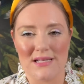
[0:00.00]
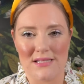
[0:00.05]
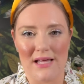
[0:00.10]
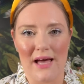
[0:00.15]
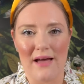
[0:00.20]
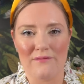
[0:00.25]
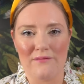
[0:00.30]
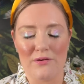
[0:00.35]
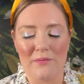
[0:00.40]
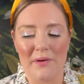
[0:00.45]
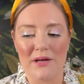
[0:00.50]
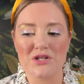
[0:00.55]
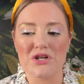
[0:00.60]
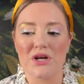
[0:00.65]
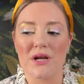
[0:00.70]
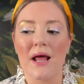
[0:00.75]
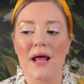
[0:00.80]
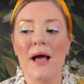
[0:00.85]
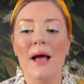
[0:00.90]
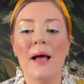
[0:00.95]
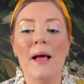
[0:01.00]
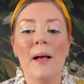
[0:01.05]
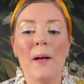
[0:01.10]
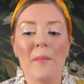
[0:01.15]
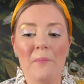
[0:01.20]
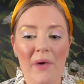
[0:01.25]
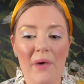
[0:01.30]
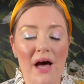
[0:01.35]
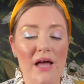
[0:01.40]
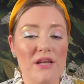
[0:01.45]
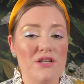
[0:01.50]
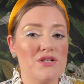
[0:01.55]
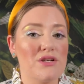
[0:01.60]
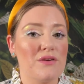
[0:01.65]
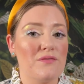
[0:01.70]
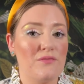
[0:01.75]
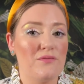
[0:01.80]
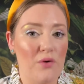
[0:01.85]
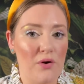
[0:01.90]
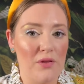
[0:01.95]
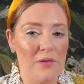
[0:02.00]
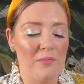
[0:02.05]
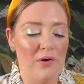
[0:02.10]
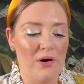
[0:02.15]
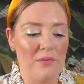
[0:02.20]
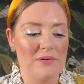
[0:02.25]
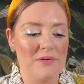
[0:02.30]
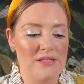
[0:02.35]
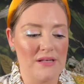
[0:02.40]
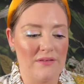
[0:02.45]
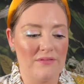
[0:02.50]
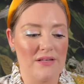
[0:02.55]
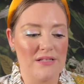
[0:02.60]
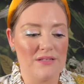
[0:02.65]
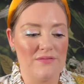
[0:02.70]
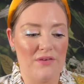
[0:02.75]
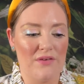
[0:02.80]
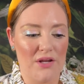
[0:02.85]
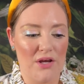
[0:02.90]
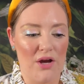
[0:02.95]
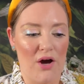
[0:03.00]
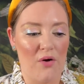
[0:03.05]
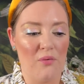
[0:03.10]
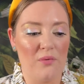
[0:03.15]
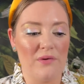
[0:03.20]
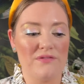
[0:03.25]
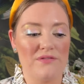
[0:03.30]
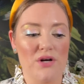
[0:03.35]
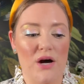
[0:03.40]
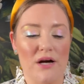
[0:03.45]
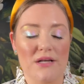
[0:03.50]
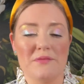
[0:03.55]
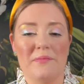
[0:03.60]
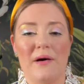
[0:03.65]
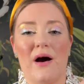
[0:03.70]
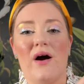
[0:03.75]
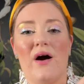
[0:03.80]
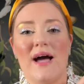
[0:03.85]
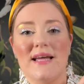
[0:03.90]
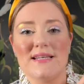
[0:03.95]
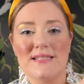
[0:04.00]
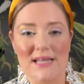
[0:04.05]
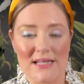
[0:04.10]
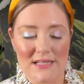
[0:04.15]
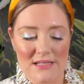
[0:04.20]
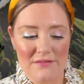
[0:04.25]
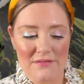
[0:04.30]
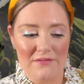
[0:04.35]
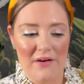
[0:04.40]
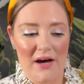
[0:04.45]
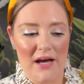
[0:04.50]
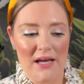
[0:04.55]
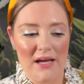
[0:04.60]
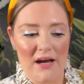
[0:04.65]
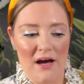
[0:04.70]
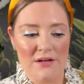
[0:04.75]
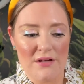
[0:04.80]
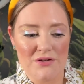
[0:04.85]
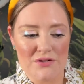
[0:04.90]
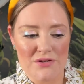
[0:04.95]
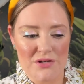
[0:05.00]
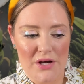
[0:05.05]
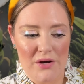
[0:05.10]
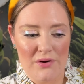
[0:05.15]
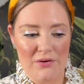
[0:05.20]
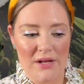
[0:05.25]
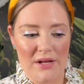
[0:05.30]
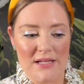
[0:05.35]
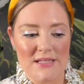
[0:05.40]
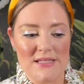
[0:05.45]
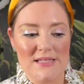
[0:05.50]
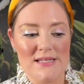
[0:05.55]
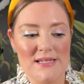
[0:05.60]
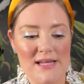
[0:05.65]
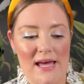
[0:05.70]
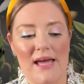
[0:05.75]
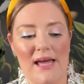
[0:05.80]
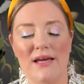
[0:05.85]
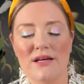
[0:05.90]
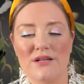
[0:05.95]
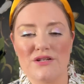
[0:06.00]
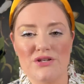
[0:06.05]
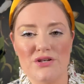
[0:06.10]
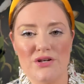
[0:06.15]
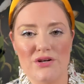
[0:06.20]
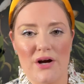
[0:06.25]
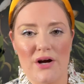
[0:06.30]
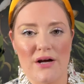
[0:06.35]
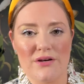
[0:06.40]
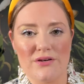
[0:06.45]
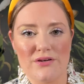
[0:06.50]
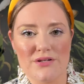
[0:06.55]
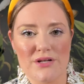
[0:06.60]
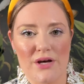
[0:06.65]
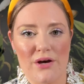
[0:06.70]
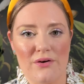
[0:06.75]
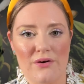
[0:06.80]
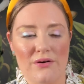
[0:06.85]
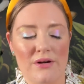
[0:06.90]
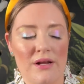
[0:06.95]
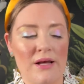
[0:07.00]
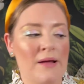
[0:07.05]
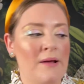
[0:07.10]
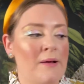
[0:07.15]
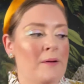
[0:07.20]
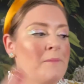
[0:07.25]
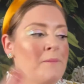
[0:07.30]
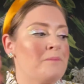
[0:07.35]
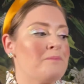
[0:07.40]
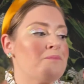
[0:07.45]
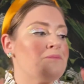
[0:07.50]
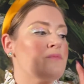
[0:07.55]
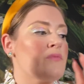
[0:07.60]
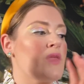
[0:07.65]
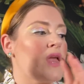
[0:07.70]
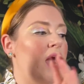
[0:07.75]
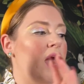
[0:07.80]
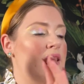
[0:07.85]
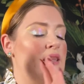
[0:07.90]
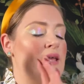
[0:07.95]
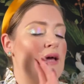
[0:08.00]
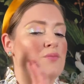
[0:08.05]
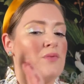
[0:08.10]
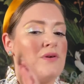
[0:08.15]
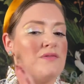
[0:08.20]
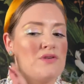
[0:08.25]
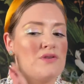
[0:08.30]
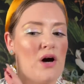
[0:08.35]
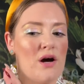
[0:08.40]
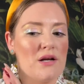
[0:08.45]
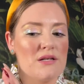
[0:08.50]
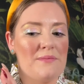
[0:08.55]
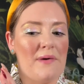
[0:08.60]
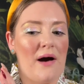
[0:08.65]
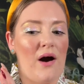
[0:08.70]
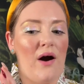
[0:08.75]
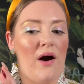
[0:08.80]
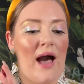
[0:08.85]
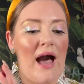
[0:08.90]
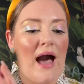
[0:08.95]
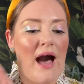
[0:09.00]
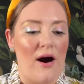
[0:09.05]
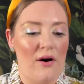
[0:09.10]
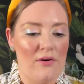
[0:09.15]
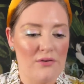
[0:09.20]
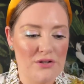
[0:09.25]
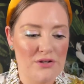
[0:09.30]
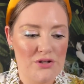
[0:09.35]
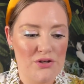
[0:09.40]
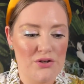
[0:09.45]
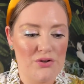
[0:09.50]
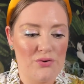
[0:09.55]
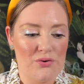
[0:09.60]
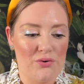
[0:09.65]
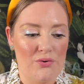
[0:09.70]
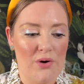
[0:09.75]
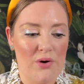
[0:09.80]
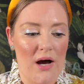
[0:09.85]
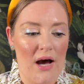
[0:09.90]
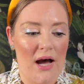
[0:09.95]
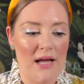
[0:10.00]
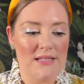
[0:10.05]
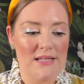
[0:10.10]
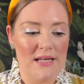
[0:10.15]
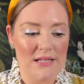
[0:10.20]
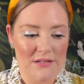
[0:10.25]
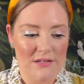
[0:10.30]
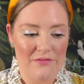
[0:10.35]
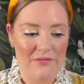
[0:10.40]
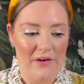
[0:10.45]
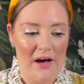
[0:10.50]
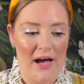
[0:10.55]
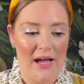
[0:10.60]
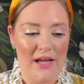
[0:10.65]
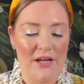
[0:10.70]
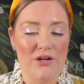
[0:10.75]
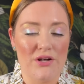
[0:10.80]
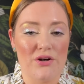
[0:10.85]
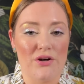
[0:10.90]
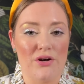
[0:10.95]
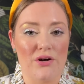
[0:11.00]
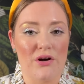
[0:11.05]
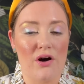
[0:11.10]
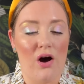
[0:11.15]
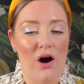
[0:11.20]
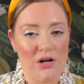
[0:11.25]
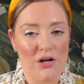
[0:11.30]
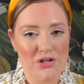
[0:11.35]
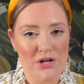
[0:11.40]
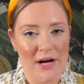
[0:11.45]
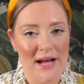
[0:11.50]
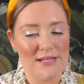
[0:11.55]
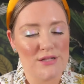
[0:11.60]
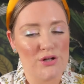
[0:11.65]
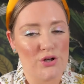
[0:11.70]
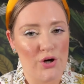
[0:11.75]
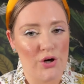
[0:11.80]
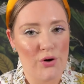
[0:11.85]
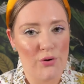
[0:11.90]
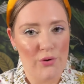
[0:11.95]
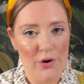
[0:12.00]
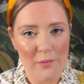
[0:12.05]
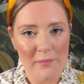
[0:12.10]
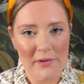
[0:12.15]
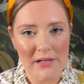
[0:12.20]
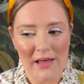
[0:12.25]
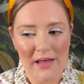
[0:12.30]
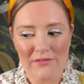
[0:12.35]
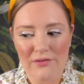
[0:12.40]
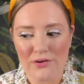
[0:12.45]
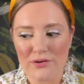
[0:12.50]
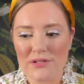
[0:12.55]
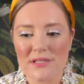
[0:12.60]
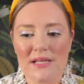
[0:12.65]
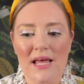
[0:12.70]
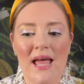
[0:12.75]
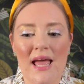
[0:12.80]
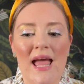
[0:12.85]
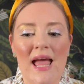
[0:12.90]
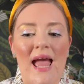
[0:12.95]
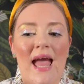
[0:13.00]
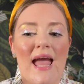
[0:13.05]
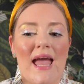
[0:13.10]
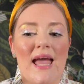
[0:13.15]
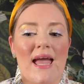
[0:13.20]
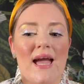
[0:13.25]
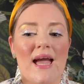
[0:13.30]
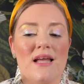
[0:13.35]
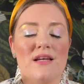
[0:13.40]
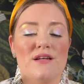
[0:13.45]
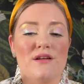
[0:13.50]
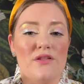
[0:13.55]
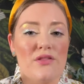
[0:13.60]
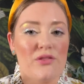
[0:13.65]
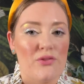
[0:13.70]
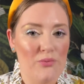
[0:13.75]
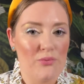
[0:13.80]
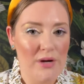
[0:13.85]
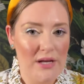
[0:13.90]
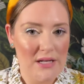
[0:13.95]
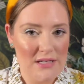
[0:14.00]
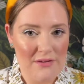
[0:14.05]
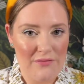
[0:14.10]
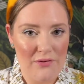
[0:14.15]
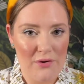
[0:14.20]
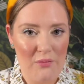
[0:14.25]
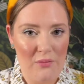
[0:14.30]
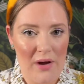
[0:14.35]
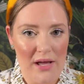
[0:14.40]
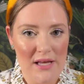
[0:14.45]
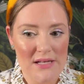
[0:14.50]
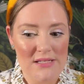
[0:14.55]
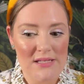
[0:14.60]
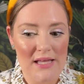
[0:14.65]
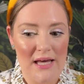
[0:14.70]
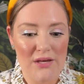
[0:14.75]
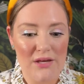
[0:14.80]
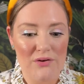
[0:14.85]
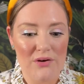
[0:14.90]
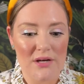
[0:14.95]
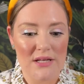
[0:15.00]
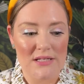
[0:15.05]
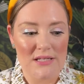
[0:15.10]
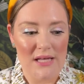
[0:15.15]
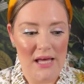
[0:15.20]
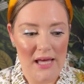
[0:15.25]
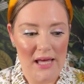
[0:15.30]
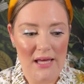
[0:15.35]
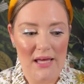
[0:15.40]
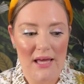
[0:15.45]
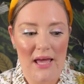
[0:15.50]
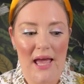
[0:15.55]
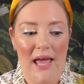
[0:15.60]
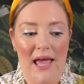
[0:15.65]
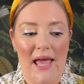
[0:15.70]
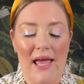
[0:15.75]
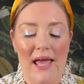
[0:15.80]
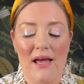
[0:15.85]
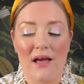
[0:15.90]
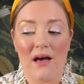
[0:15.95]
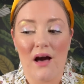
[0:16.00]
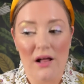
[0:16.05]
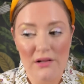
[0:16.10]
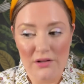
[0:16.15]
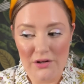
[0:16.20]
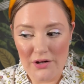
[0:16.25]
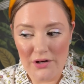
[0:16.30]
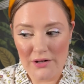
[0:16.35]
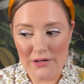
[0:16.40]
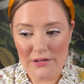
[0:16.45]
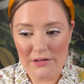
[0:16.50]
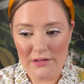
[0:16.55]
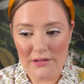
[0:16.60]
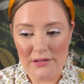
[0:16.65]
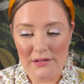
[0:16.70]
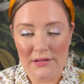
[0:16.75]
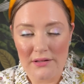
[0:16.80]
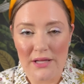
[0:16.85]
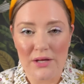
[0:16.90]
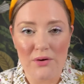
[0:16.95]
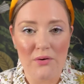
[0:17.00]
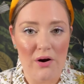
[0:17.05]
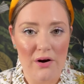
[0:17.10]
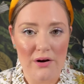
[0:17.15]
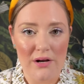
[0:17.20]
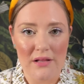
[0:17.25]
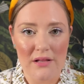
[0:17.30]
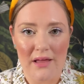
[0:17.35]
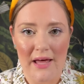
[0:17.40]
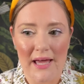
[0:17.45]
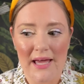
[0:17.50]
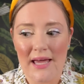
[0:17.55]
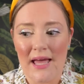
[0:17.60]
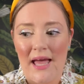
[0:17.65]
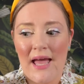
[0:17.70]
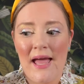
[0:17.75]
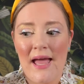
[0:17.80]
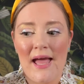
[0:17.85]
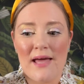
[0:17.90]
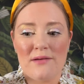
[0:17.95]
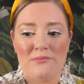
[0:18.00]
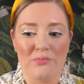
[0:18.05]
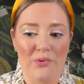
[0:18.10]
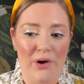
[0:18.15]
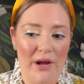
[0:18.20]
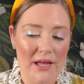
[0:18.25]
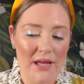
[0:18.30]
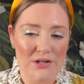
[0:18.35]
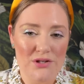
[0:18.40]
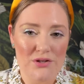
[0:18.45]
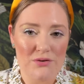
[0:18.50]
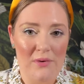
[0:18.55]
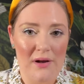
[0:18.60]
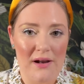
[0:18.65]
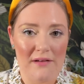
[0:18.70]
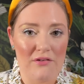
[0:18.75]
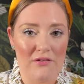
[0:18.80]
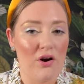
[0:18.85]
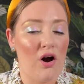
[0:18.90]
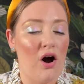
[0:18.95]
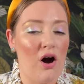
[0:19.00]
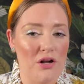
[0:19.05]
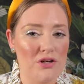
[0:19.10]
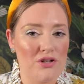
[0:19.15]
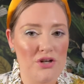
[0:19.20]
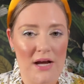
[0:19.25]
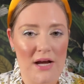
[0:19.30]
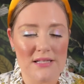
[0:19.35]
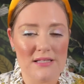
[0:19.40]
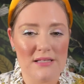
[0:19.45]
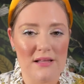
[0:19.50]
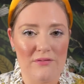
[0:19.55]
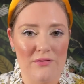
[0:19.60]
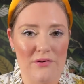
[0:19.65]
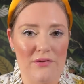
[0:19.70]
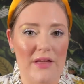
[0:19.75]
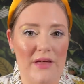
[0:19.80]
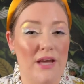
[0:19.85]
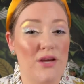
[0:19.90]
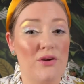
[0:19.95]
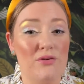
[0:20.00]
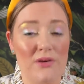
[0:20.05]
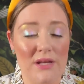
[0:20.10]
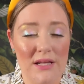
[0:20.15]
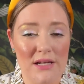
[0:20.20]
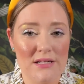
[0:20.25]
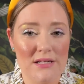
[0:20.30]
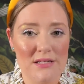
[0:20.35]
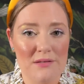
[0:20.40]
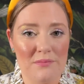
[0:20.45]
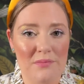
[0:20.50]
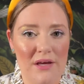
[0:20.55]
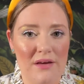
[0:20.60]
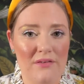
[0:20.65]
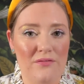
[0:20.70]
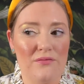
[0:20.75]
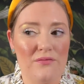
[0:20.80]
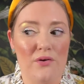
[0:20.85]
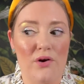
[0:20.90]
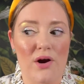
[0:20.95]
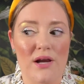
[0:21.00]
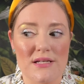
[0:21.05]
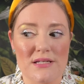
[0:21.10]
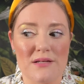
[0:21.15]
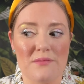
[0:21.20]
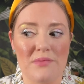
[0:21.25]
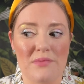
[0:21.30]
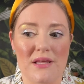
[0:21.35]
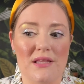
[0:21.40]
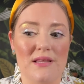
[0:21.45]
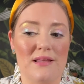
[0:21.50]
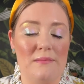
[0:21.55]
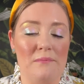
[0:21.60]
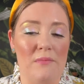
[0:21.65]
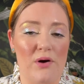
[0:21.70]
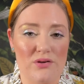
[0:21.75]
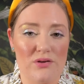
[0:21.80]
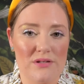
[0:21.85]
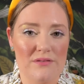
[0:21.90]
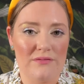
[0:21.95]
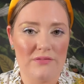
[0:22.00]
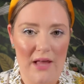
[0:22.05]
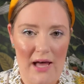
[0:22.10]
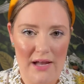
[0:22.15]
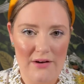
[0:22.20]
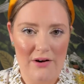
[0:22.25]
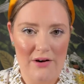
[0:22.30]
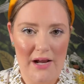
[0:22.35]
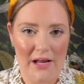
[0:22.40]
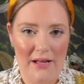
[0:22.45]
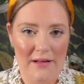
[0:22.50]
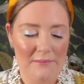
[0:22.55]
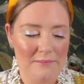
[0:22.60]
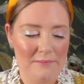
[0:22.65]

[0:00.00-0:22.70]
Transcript: that information, but for the purpose of this video, we've talked about identifying undertone and staying to your undertone and then we've talked about how to identify your contrast or chroma levels and three different ways that you can take a color that you already like and bring it to whatever contrast level that you need it to be for it to be the most flattering.